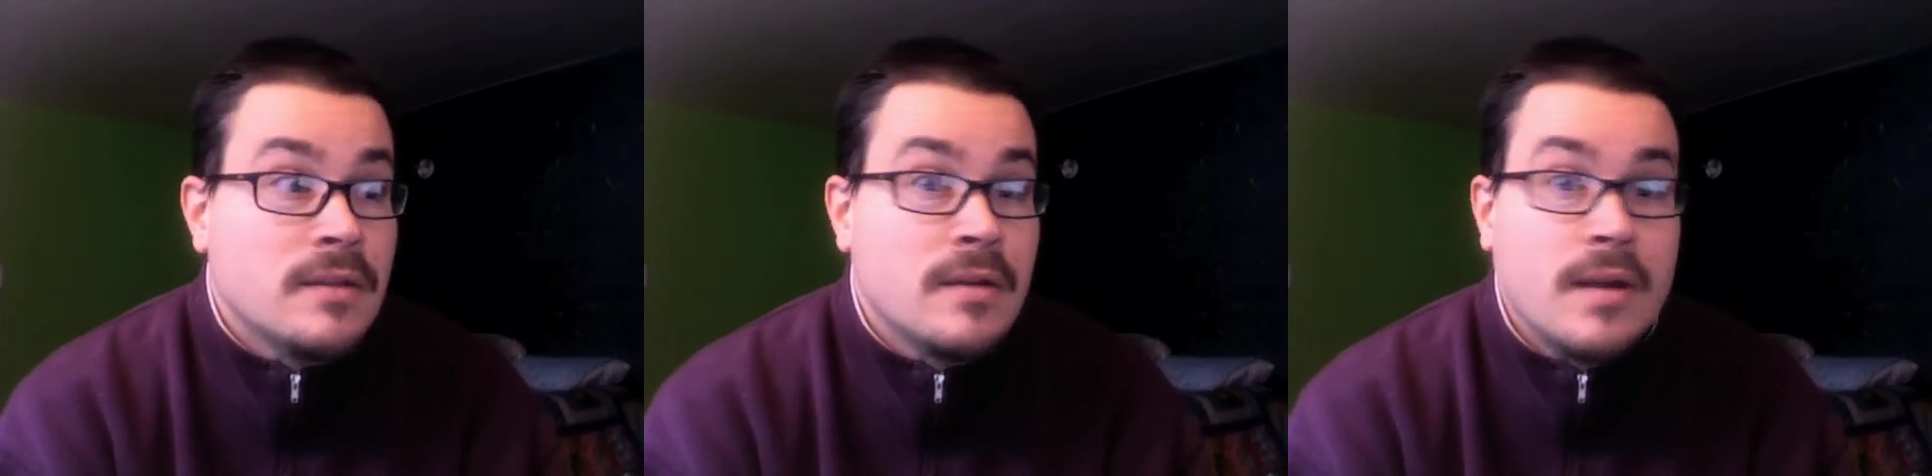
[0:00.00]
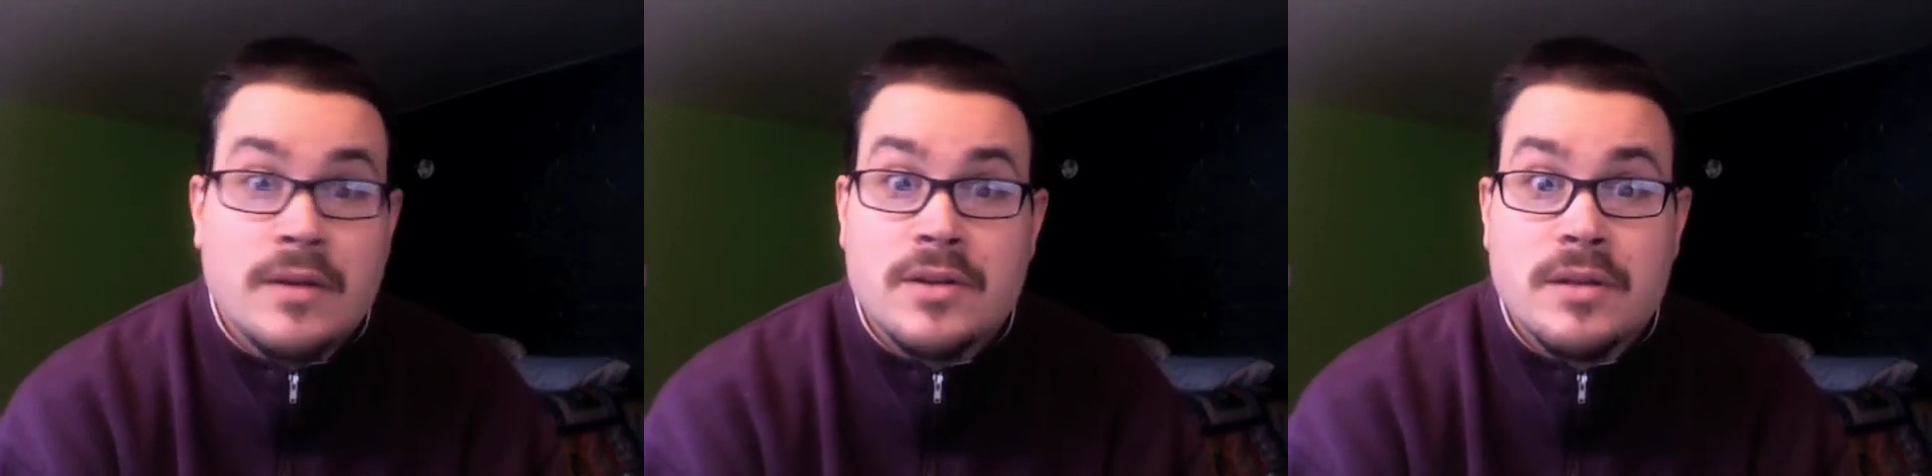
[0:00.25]

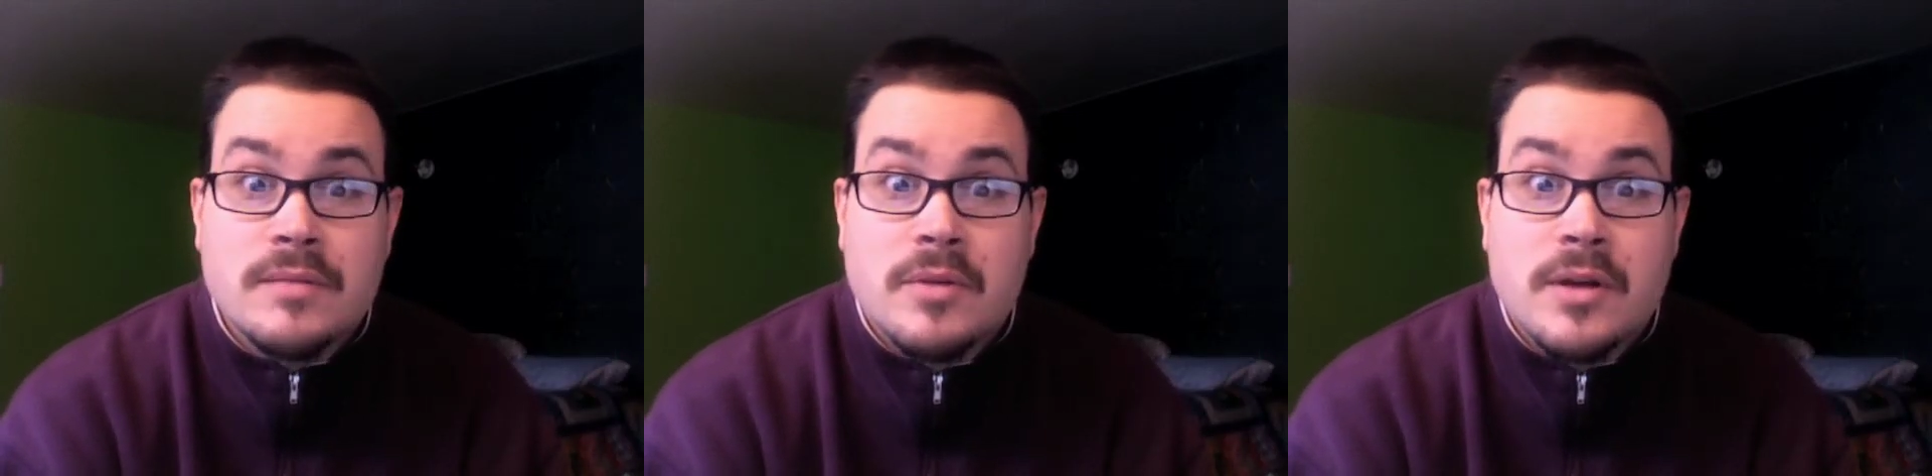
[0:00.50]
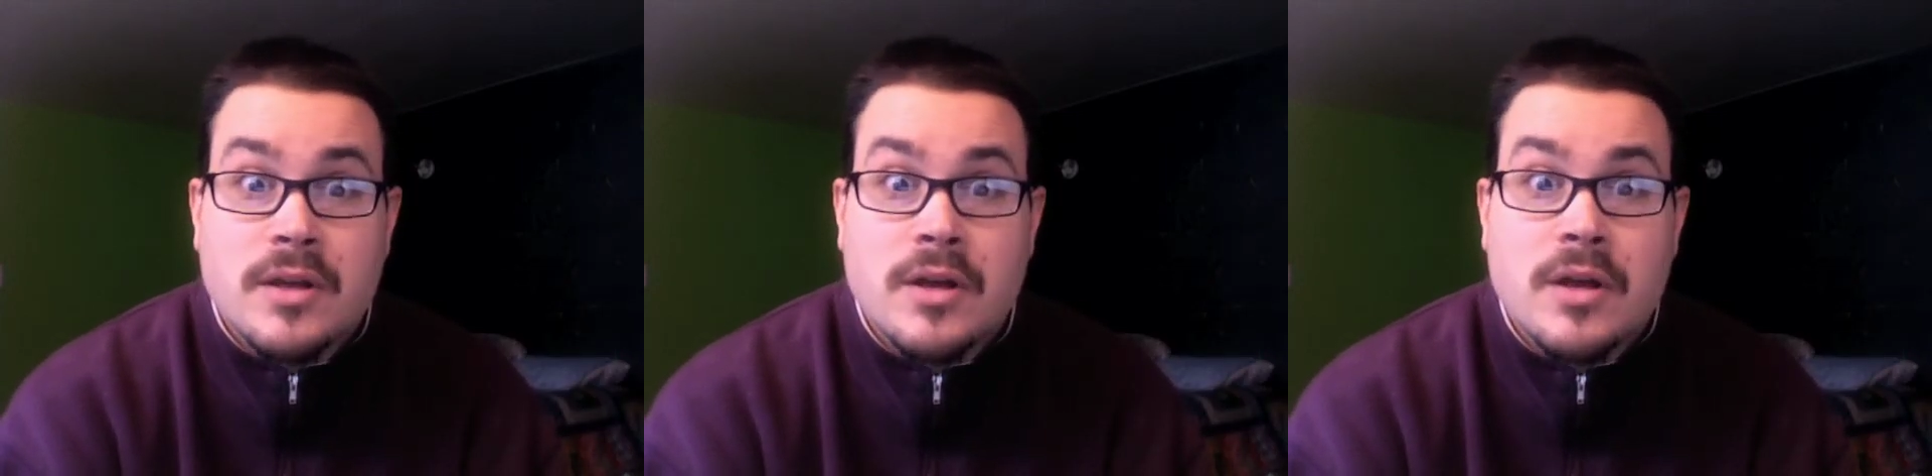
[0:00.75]
They're actually
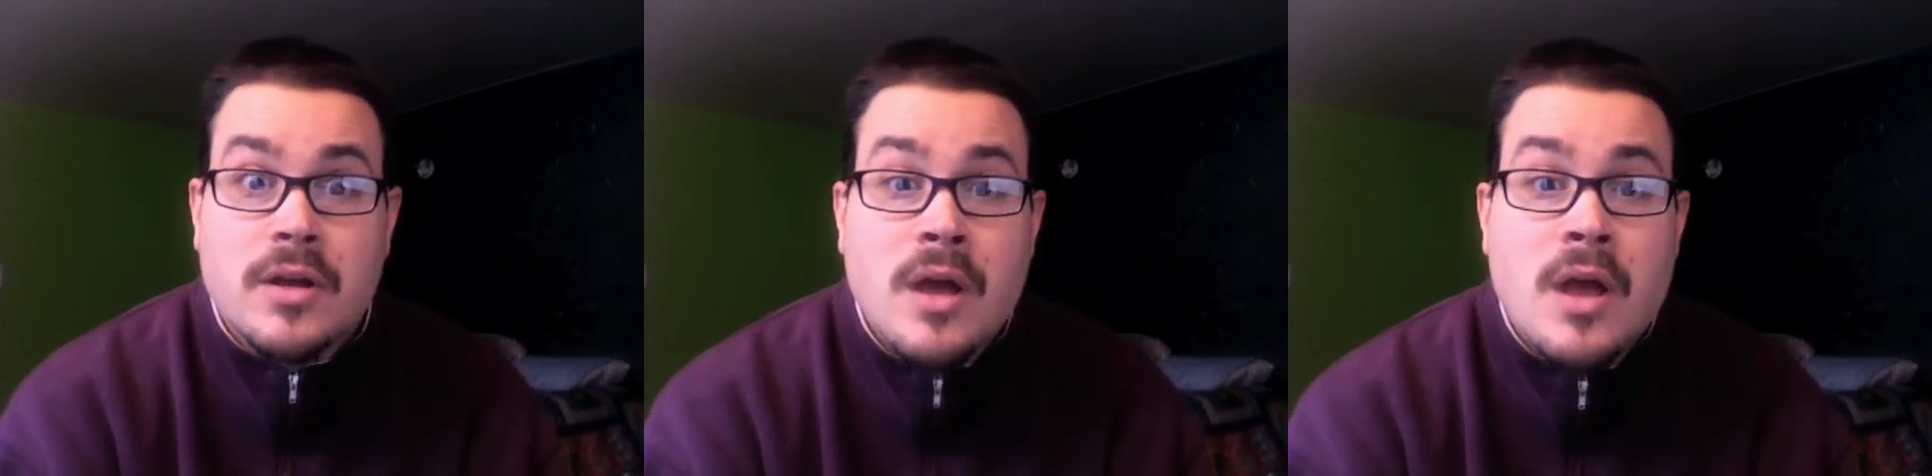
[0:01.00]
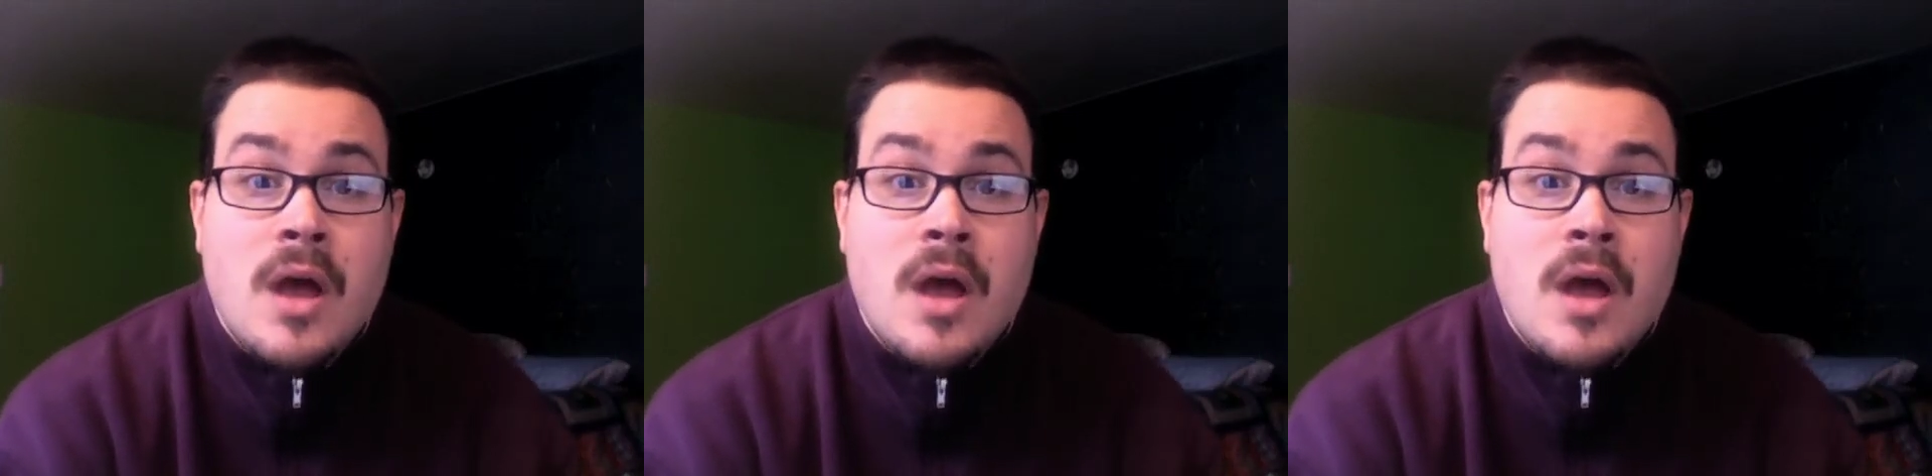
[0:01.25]
pretty good.